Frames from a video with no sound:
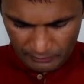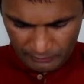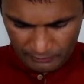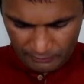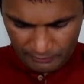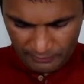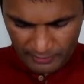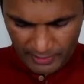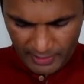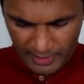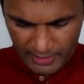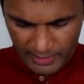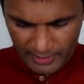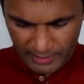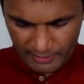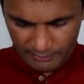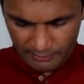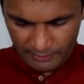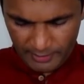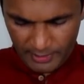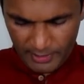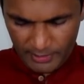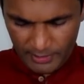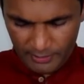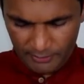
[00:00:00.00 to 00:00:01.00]
5,
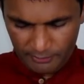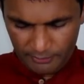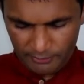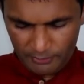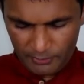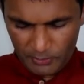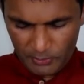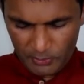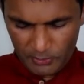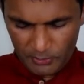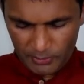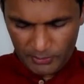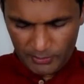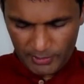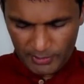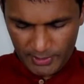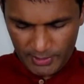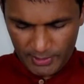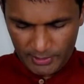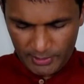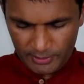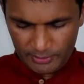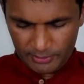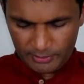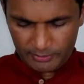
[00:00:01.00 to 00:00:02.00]
4,
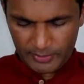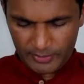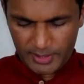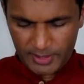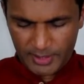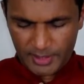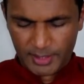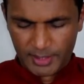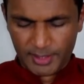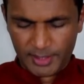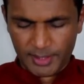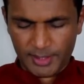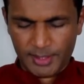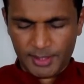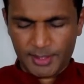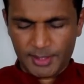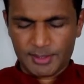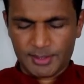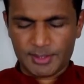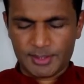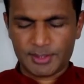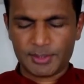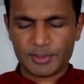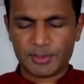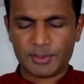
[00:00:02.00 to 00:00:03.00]
3,
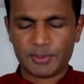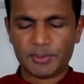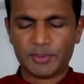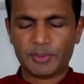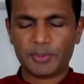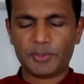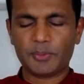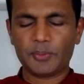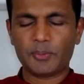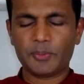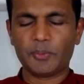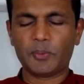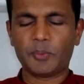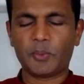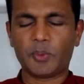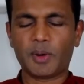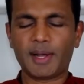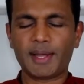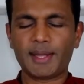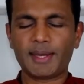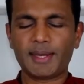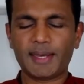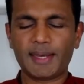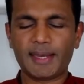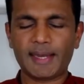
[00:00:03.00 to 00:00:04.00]
2,
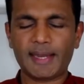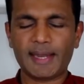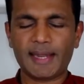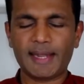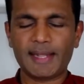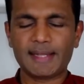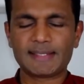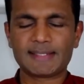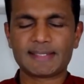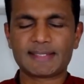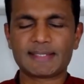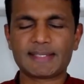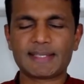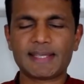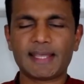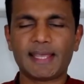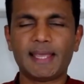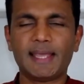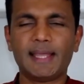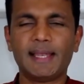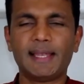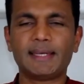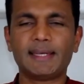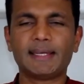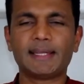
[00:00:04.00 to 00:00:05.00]
1,
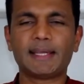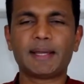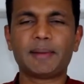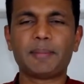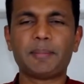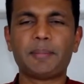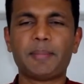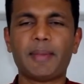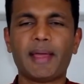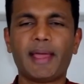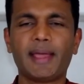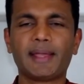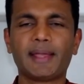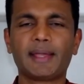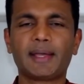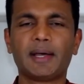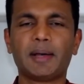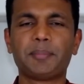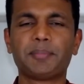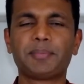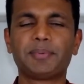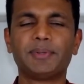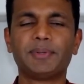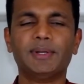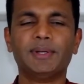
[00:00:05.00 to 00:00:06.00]
exhale and come back
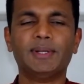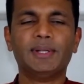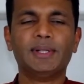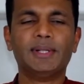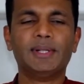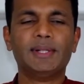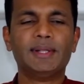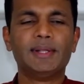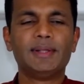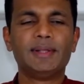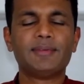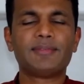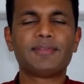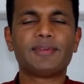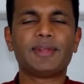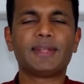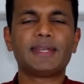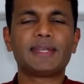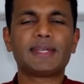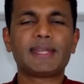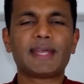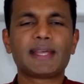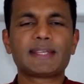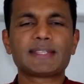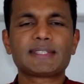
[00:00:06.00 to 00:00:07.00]
up.
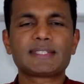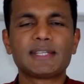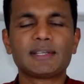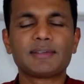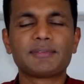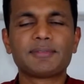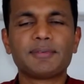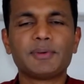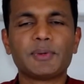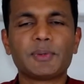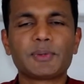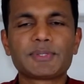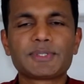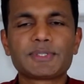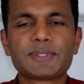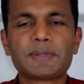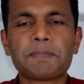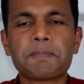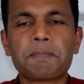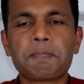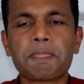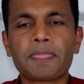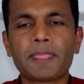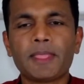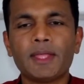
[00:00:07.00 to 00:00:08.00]
Fantastic, folks.
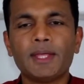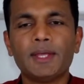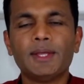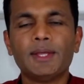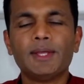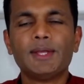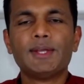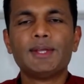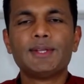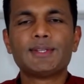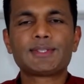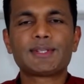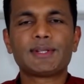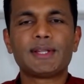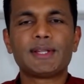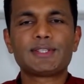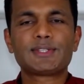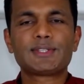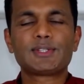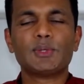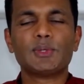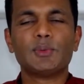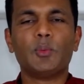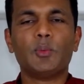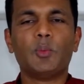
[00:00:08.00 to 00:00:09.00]
So
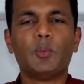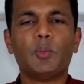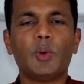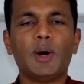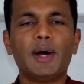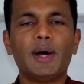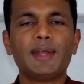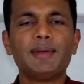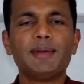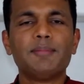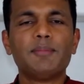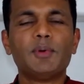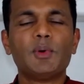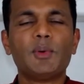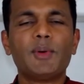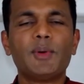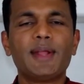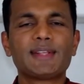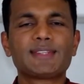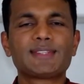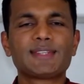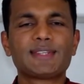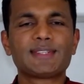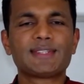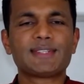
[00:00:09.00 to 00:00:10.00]
let's do one more
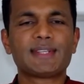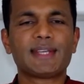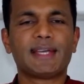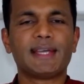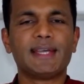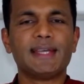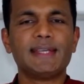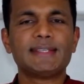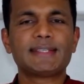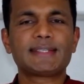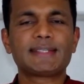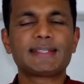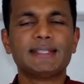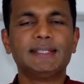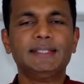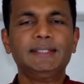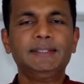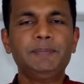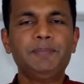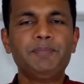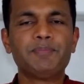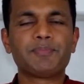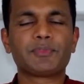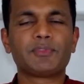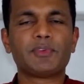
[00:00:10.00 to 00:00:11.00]
exercise,
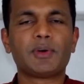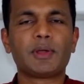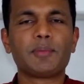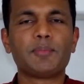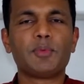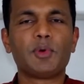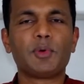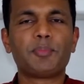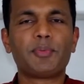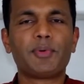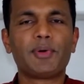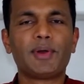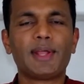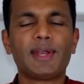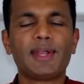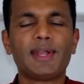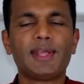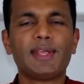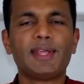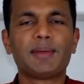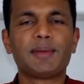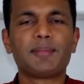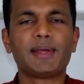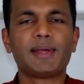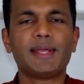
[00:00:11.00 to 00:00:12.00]
one more
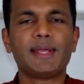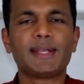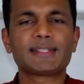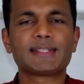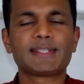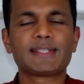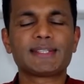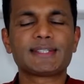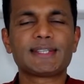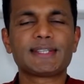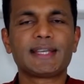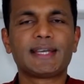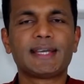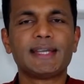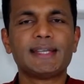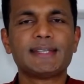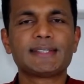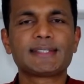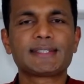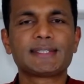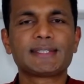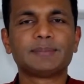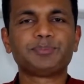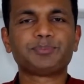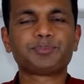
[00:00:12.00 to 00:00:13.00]
pranayama
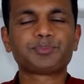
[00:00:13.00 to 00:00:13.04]
exercise.